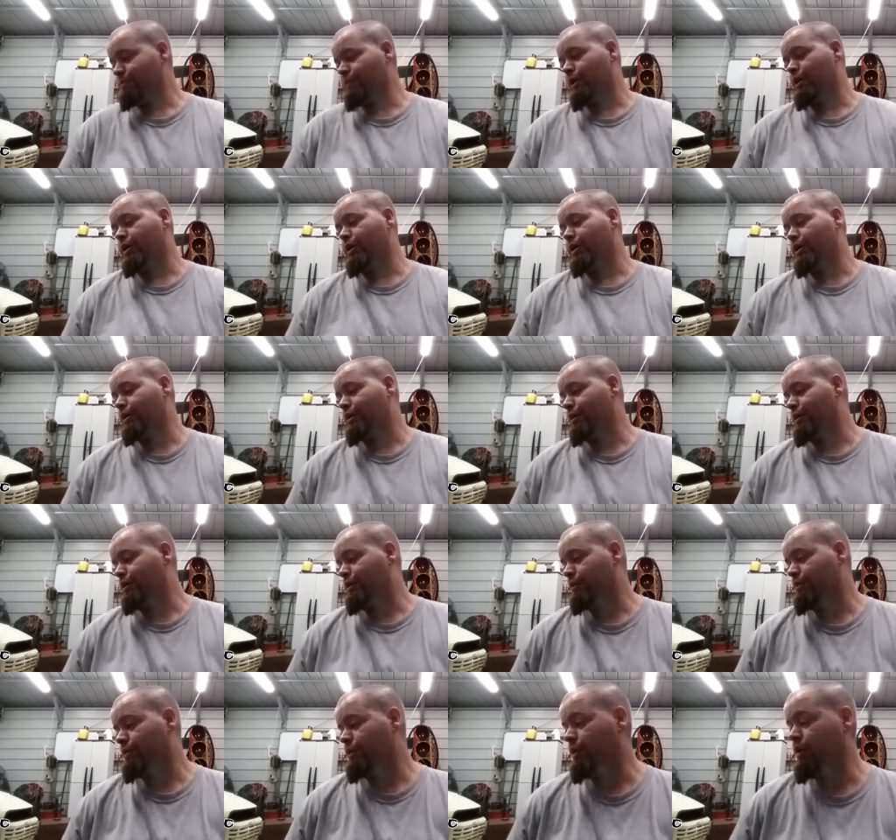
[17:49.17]
and
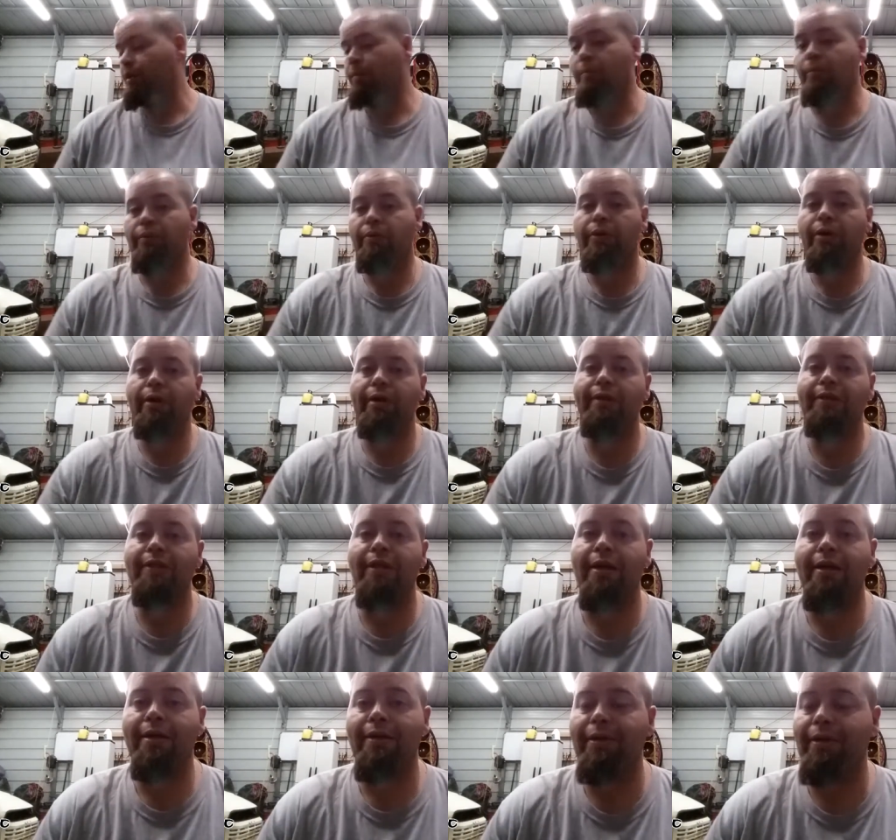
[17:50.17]
uh, I think I'm gonna cut it
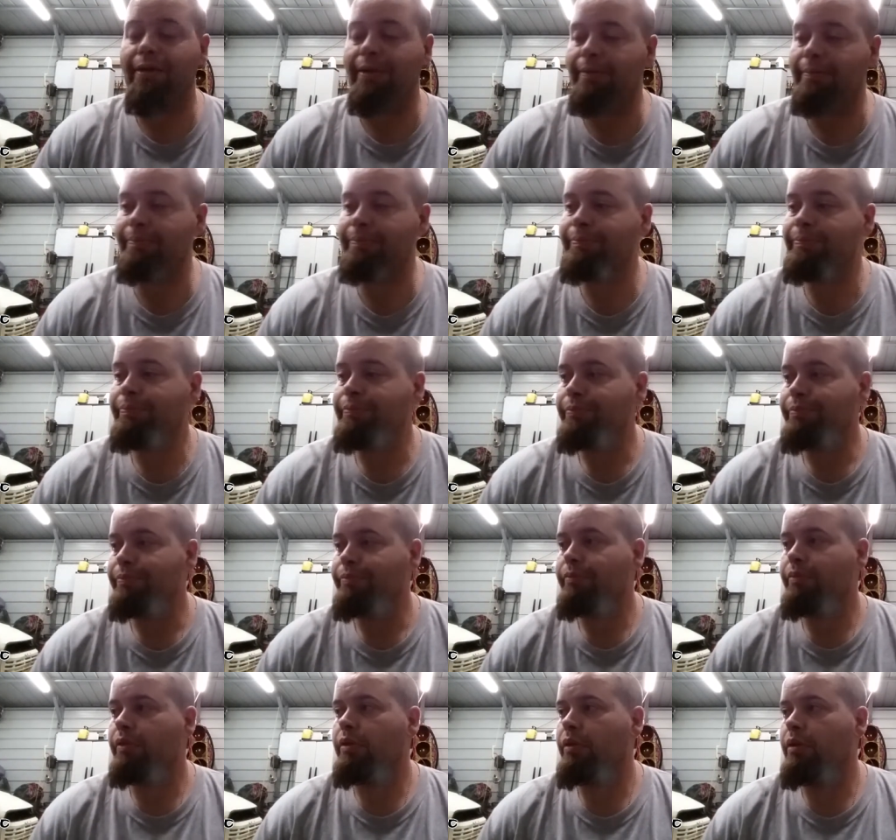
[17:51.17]
tight then
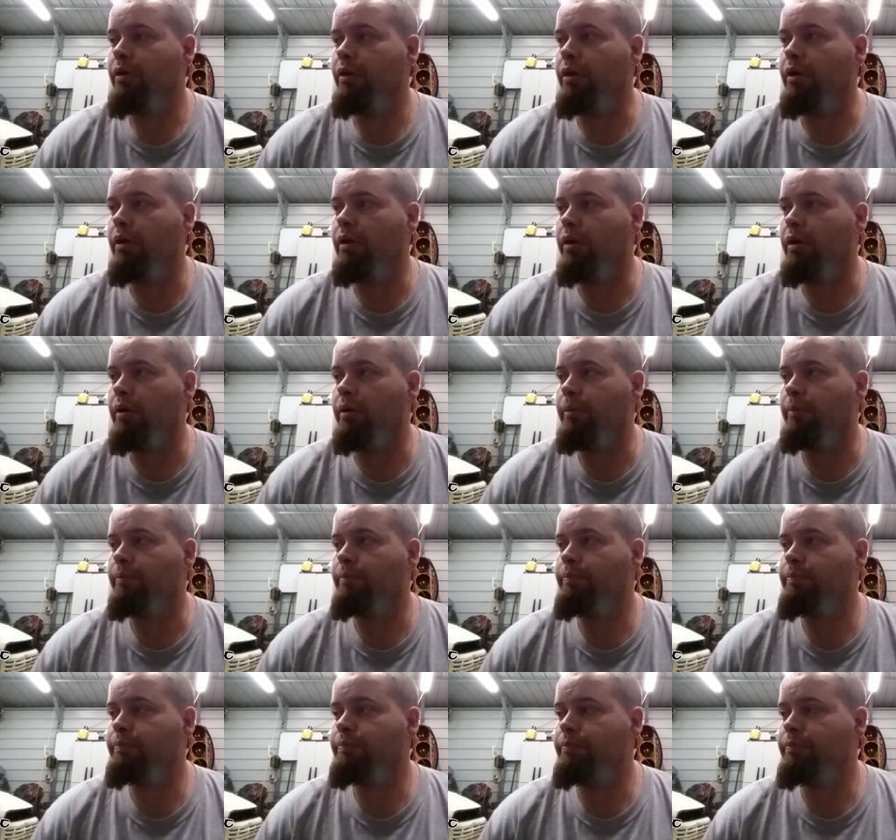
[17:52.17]

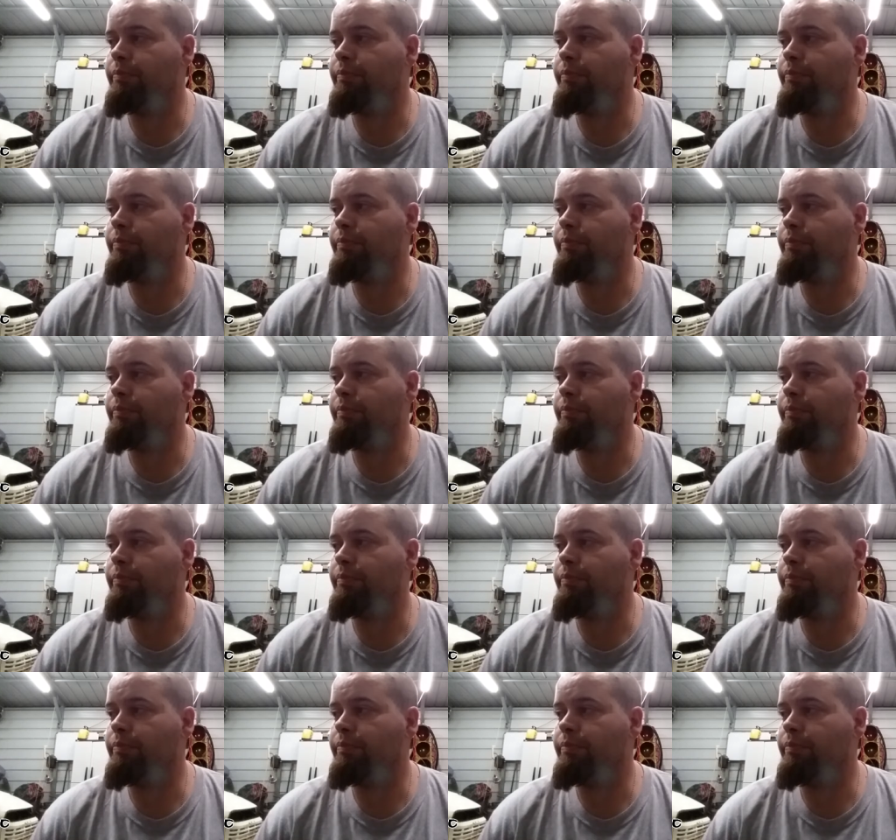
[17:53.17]
um,